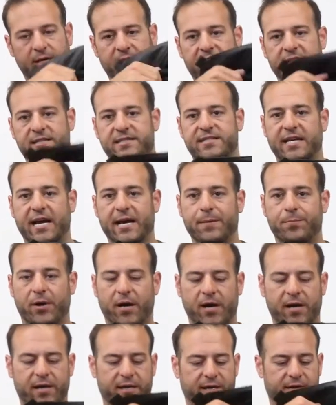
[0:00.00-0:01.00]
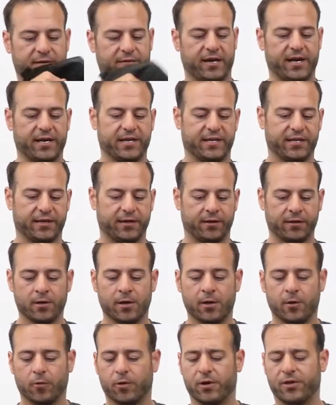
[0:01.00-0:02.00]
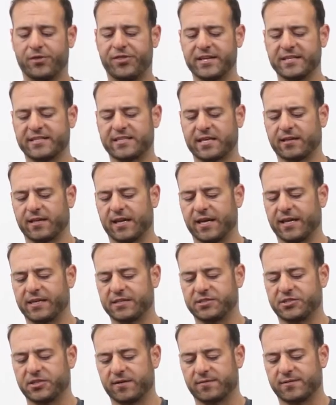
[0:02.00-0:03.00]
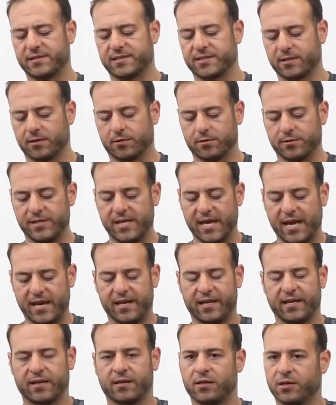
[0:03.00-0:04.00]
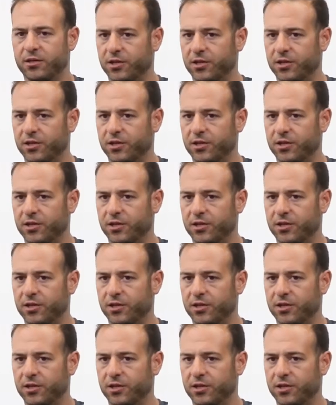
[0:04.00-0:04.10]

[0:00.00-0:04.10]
Inside pocket right here. One of the things I like is you have this little netting,